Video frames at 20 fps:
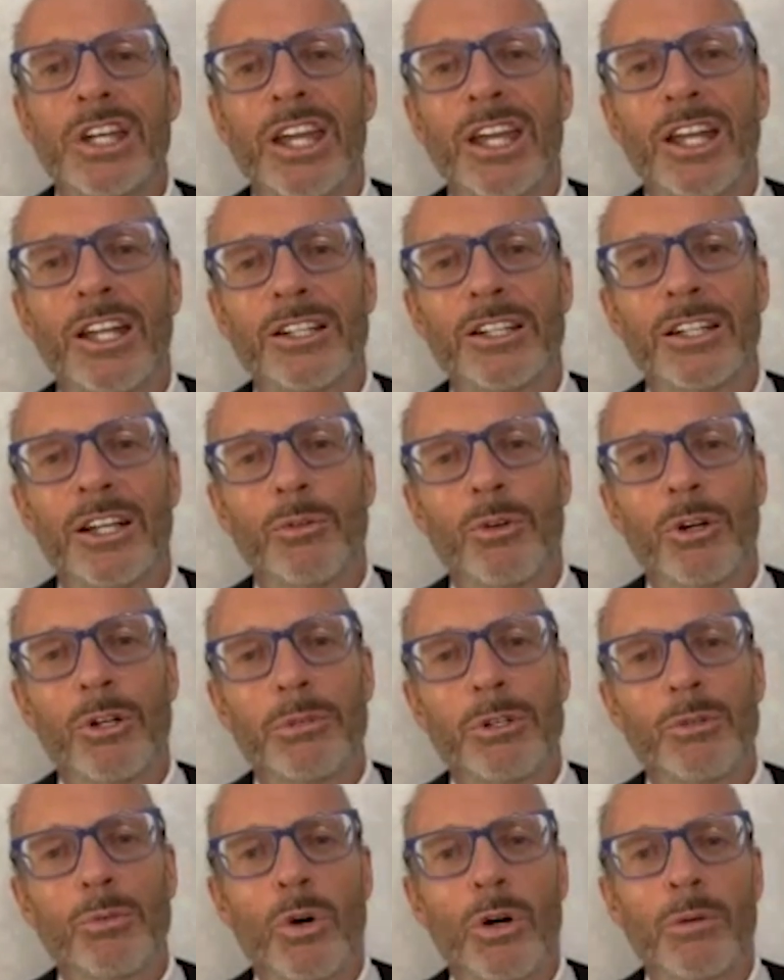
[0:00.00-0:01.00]
and I want to
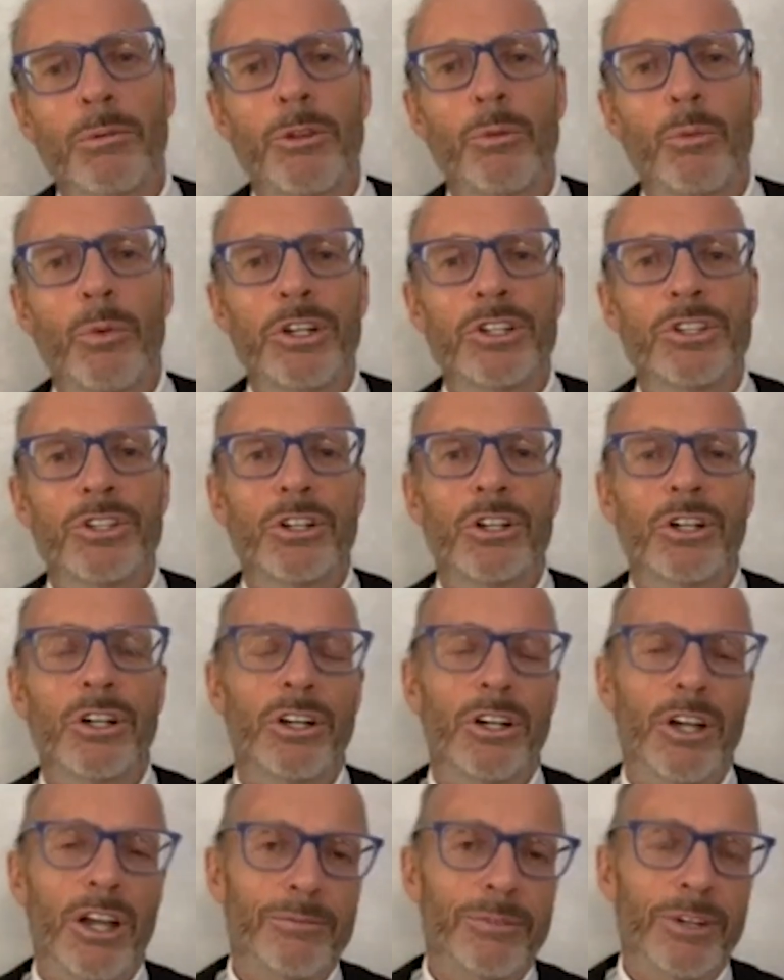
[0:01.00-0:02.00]
be warm in the winter
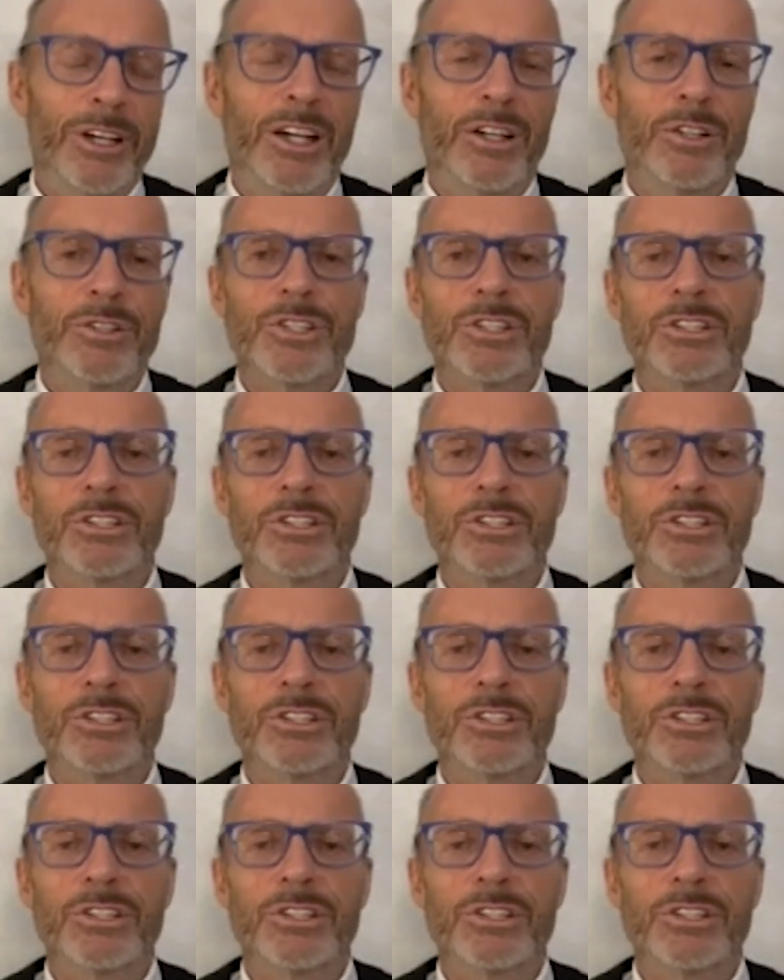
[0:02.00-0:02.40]
and have my house